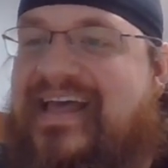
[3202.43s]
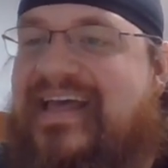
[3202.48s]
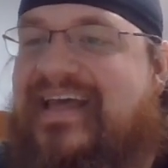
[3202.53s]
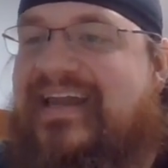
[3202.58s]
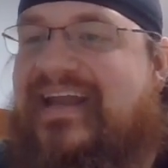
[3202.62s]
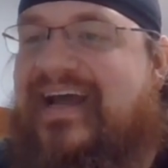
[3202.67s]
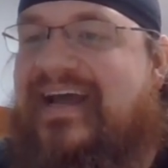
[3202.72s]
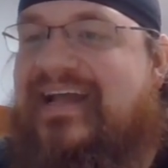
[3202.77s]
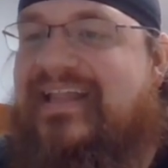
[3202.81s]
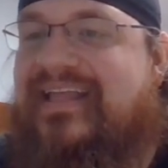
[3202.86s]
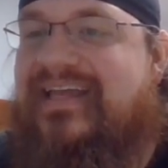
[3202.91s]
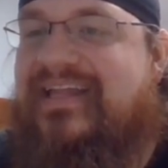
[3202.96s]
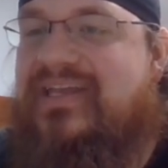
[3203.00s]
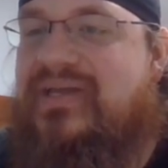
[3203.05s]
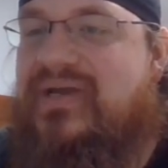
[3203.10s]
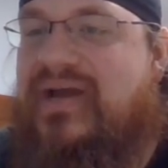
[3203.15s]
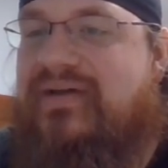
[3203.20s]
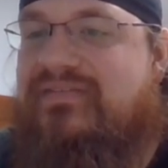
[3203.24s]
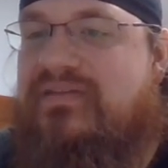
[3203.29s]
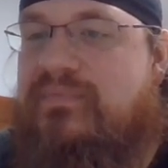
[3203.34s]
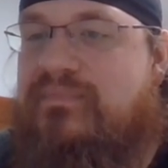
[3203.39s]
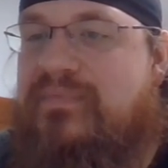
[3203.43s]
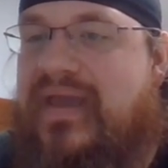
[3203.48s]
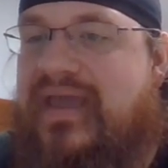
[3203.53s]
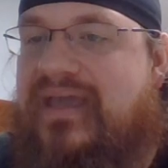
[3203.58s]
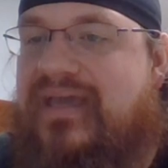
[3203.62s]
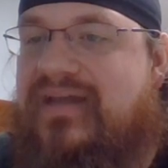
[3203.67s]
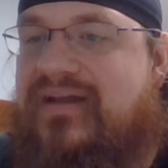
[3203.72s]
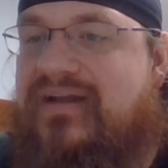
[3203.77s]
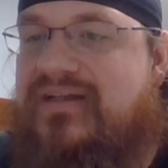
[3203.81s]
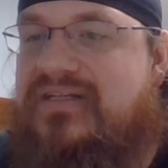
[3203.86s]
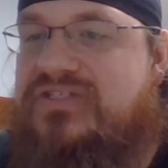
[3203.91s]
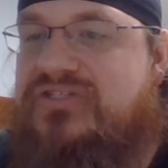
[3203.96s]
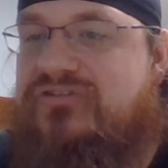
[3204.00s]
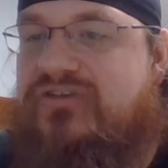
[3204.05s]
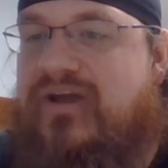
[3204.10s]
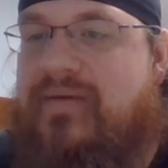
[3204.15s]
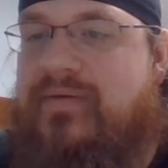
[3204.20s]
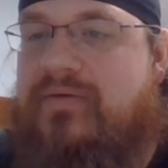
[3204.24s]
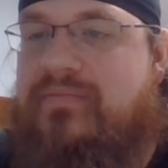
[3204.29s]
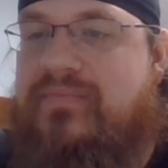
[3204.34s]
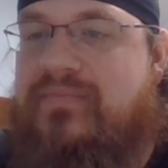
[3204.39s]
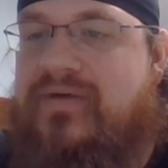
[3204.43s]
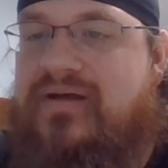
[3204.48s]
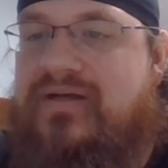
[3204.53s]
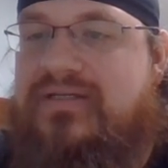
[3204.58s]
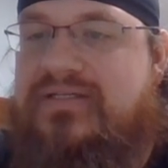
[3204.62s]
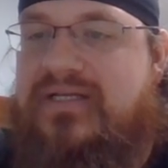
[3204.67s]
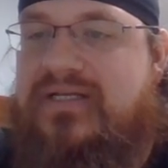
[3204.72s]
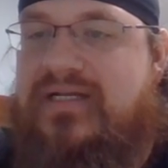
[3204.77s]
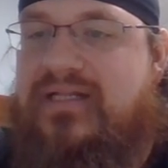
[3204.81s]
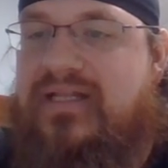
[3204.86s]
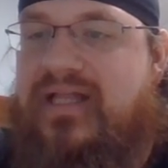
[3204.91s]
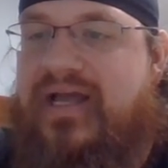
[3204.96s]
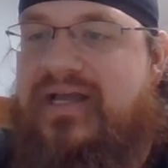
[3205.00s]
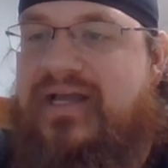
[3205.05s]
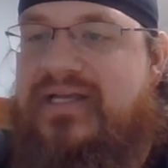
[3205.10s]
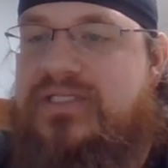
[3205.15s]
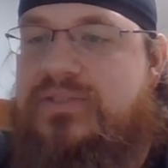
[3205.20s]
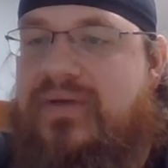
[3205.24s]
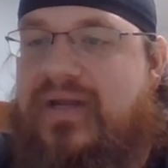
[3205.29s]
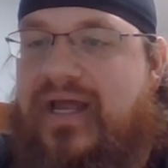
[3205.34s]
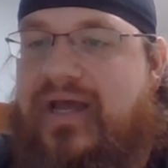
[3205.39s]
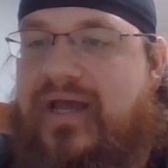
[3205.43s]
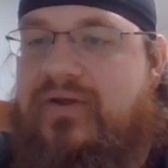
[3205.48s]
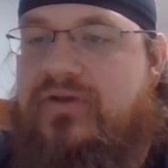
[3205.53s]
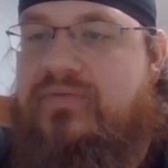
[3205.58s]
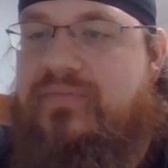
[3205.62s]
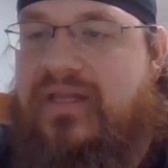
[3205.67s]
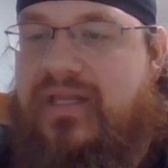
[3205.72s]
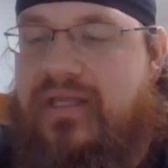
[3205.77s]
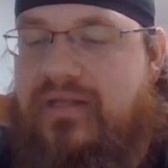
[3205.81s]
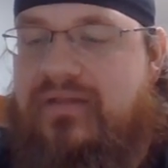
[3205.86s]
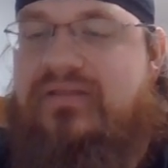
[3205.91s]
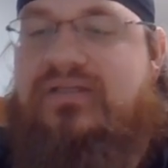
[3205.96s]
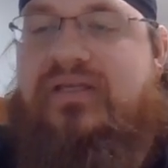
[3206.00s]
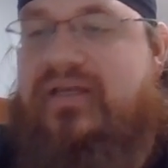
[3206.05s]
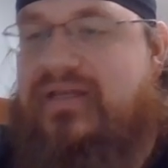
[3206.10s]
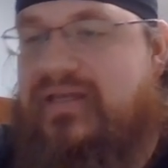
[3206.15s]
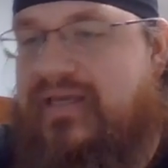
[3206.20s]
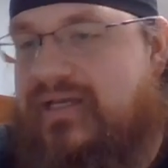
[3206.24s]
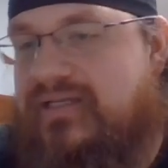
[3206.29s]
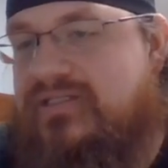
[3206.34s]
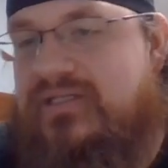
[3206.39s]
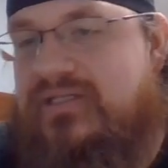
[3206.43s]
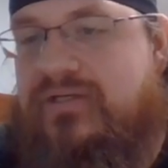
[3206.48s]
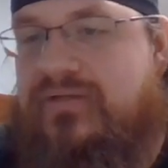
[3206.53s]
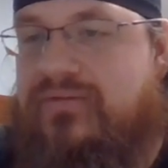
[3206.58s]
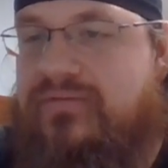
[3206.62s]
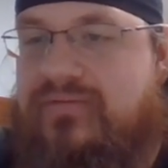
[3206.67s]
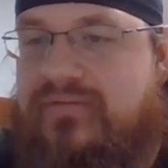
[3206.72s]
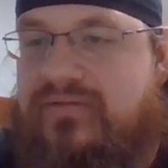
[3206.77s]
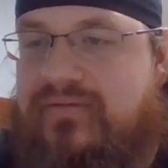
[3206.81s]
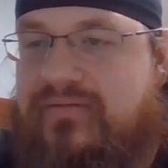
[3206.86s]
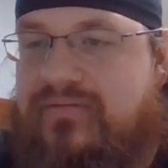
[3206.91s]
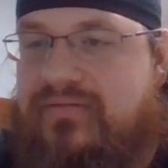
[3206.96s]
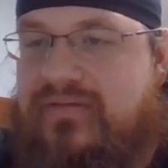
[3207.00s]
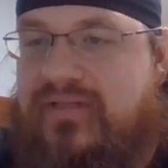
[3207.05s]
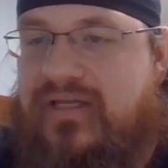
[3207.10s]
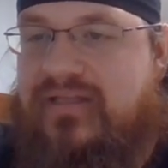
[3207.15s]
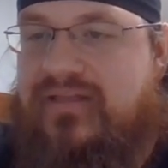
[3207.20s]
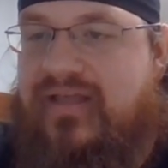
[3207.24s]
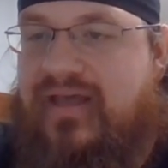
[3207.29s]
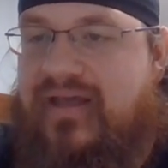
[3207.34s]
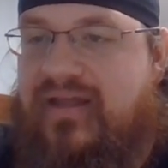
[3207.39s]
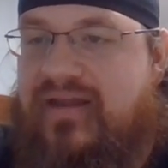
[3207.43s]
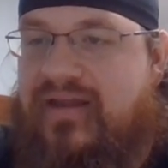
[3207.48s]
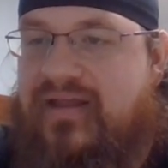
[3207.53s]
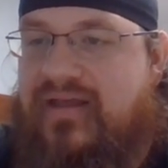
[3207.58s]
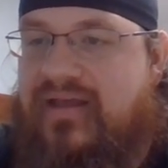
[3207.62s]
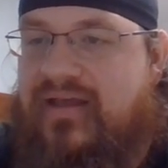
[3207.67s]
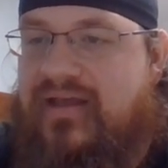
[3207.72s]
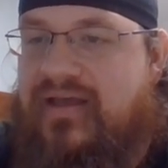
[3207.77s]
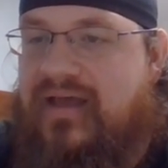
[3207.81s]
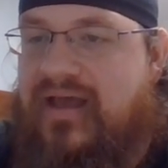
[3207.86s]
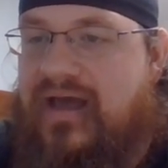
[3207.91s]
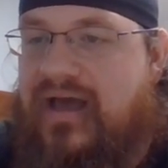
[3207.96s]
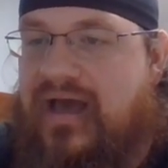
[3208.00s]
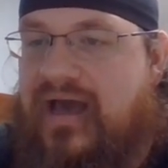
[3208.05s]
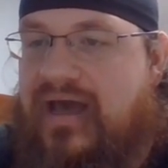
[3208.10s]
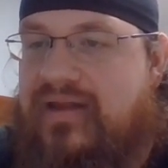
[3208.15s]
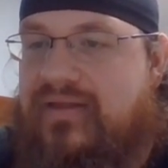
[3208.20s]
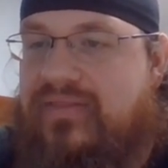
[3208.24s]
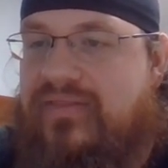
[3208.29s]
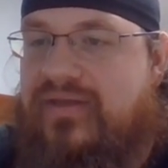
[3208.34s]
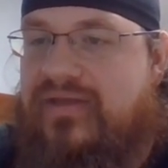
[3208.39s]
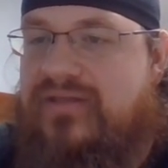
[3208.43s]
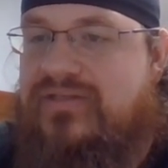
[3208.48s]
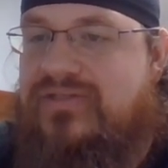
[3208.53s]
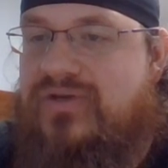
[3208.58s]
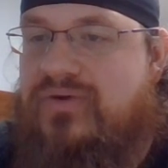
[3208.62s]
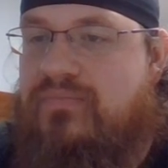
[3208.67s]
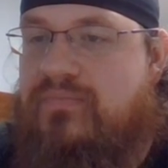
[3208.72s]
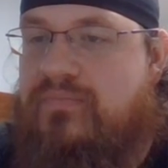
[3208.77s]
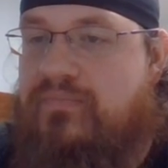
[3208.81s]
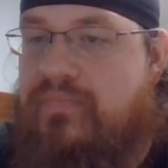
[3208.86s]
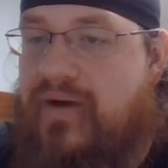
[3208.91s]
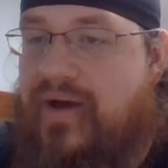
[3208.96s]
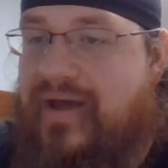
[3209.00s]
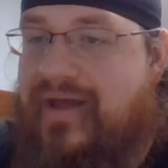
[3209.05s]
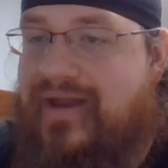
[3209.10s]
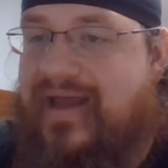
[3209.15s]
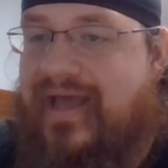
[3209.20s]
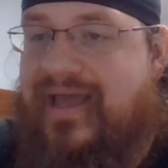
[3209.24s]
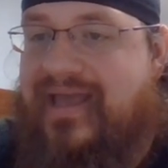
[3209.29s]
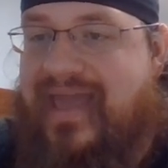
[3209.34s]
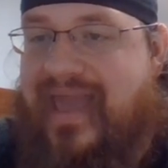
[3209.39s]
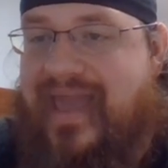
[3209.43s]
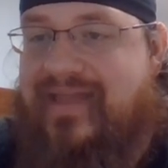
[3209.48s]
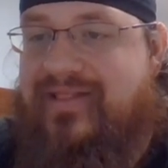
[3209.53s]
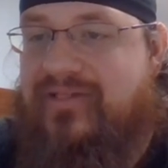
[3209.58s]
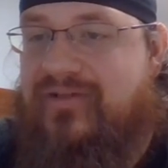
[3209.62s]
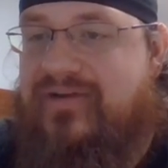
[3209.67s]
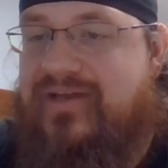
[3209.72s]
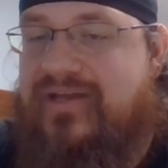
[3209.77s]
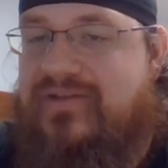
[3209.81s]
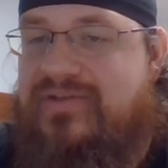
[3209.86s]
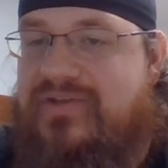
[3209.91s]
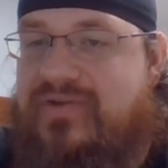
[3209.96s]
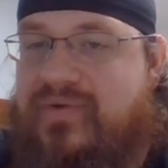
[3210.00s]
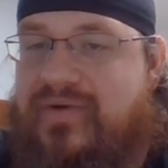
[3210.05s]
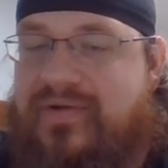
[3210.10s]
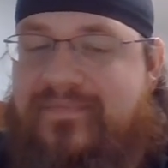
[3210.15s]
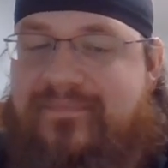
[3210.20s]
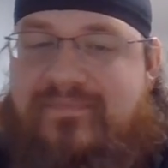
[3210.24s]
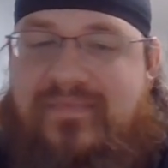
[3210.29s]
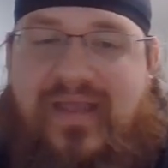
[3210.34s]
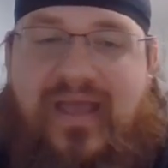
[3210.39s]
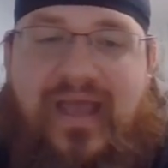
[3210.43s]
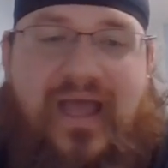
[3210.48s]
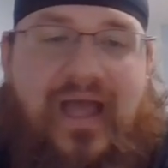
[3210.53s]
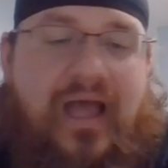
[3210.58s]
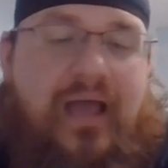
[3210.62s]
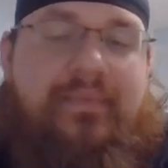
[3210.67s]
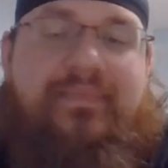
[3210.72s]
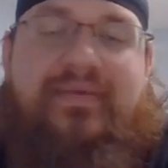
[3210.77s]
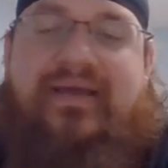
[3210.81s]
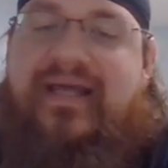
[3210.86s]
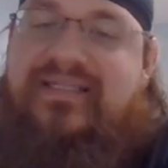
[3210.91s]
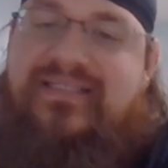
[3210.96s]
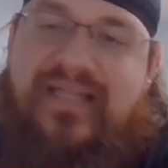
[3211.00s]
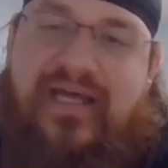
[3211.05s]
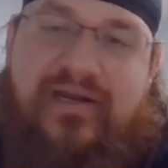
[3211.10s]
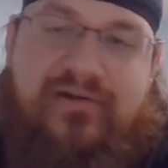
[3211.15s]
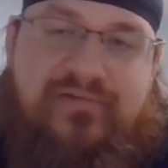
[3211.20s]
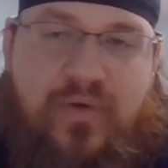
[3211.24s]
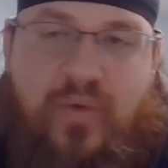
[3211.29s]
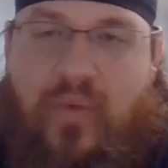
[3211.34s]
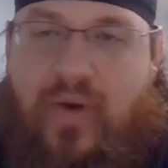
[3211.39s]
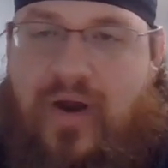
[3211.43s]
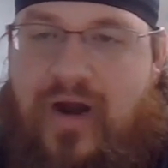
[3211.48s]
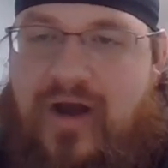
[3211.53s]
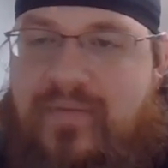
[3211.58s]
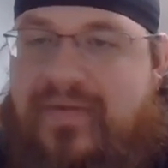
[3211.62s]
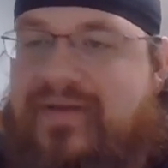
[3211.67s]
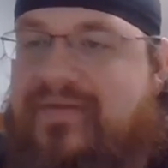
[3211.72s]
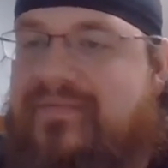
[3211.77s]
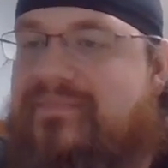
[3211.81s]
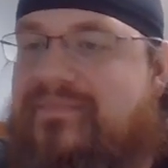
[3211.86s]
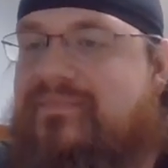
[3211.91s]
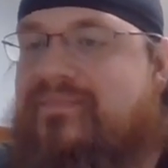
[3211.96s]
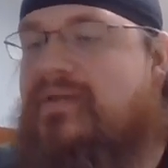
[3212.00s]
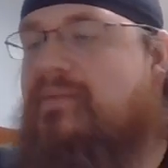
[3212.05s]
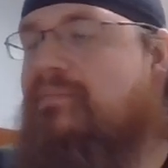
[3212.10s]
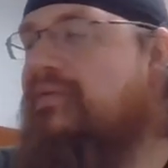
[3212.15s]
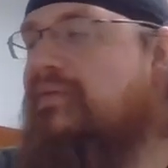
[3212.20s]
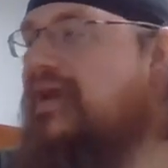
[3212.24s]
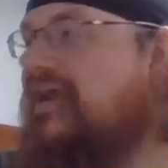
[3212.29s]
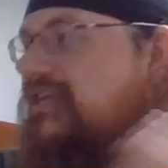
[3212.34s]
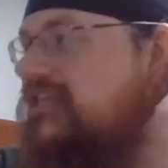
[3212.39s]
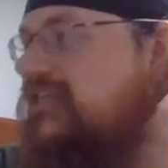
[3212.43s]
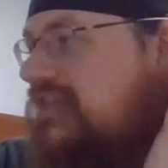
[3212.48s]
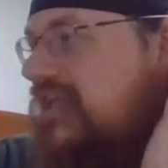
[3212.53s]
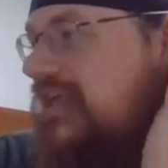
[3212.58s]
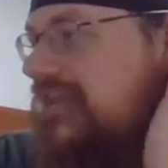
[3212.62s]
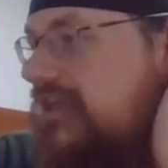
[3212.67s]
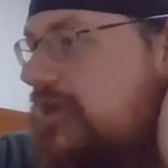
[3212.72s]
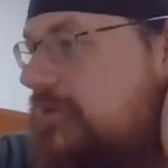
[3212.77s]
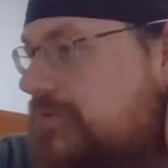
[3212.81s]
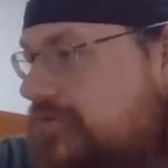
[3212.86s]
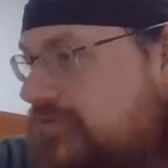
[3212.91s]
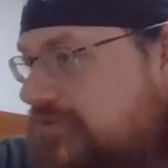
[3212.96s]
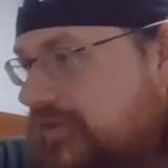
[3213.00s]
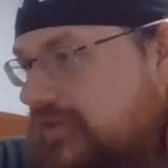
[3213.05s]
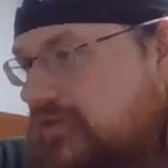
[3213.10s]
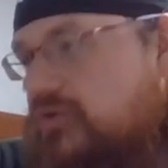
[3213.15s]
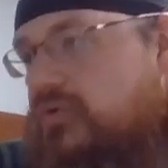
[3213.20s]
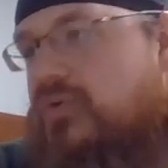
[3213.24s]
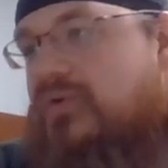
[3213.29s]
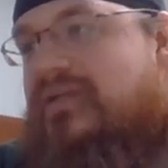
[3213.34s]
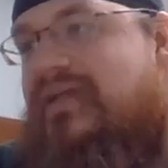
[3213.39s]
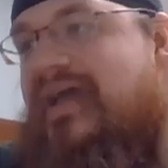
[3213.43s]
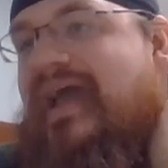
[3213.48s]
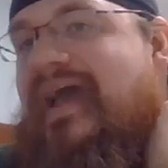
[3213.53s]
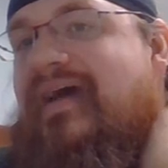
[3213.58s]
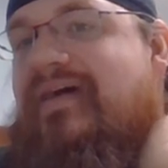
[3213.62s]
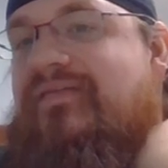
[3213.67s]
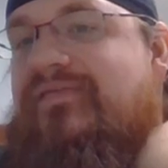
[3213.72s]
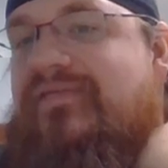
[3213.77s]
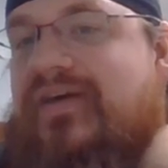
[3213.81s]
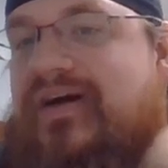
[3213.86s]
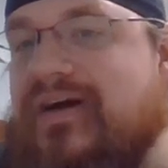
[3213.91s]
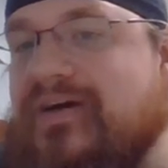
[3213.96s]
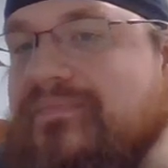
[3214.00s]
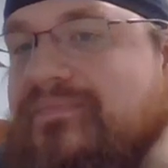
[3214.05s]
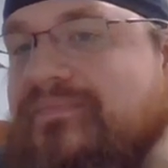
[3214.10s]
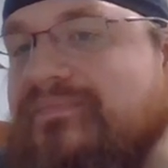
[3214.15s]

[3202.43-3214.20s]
eileen you have to bake it on ceramic mugs and glass but how do you mean here yeah so like that i don't think so but i can look into it I mean, it's not a requirement but I just think that'd be really cool to have. Uh,